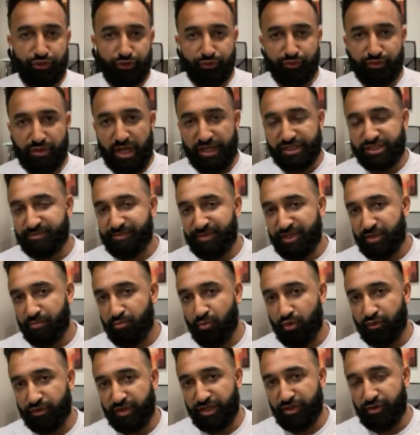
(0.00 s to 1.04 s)
do not speak
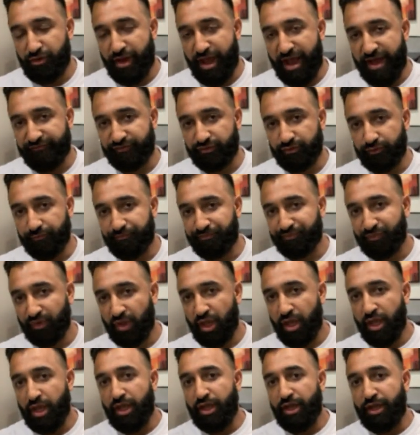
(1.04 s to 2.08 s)
more than you have to.
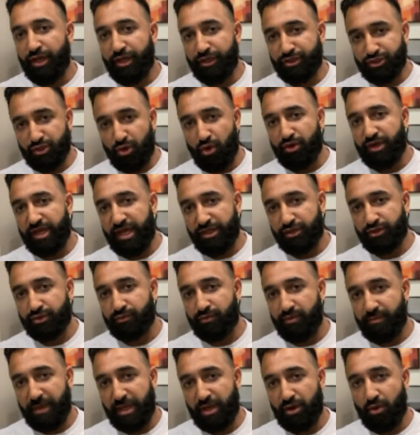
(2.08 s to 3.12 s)
It's okay to
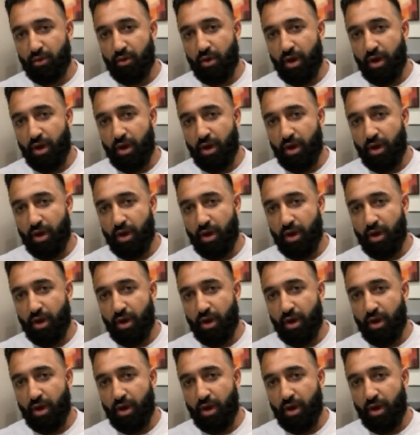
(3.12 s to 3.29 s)
remain